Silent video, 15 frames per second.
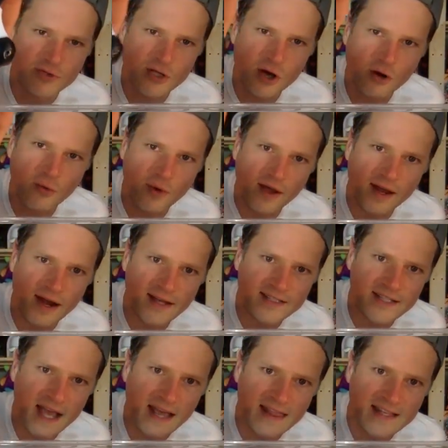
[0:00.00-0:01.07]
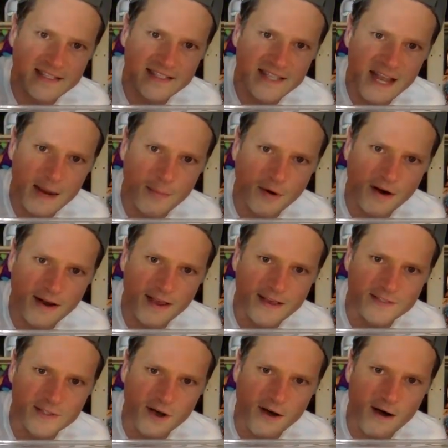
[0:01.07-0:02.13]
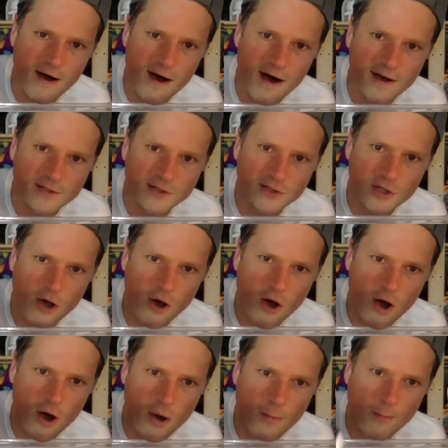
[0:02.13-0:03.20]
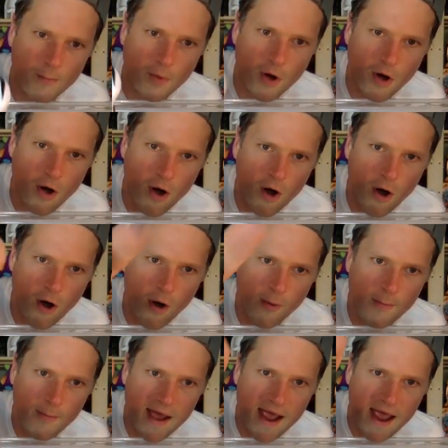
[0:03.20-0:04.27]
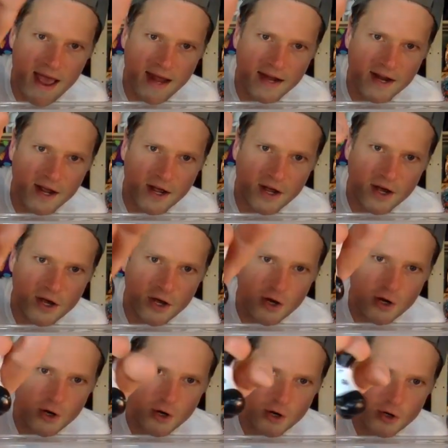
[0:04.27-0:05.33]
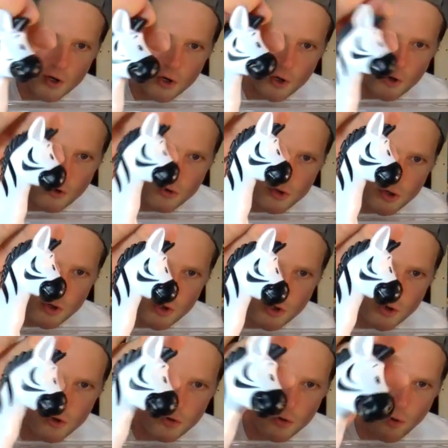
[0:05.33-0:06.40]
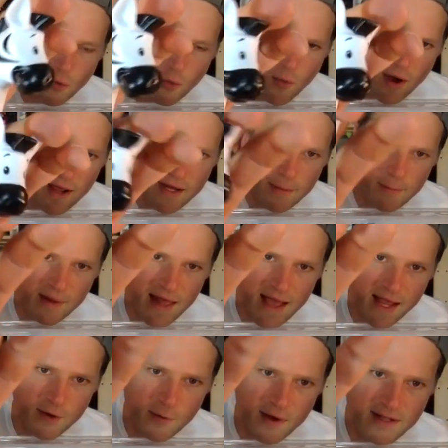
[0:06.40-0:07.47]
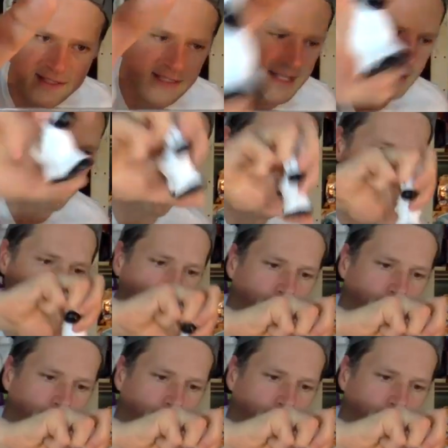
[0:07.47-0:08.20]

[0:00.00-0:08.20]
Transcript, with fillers: So what can I say? The zebra is awesome. Oh, man. Cute, cute white, black and white zebra.